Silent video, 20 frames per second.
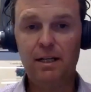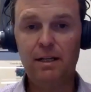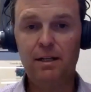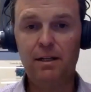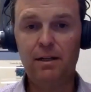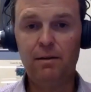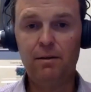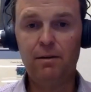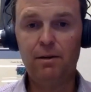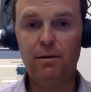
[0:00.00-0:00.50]

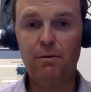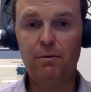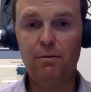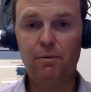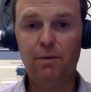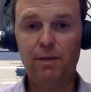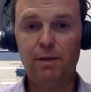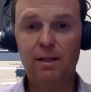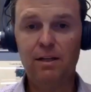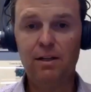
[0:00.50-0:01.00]
you know, oh,
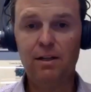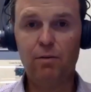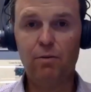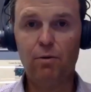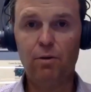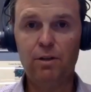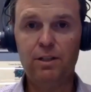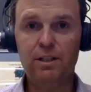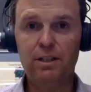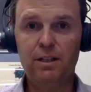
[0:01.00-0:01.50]
we need to
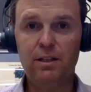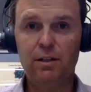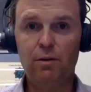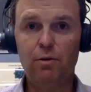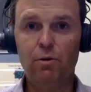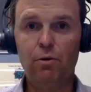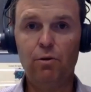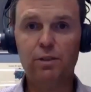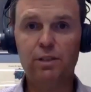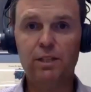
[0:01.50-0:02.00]
quarantine the
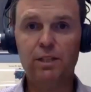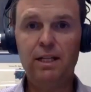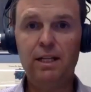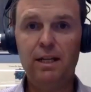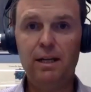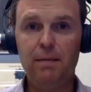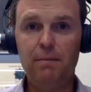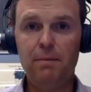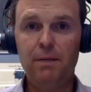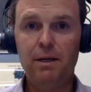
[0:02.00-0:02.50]
whole
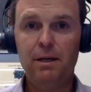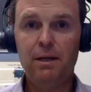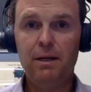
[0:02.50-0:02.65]
team,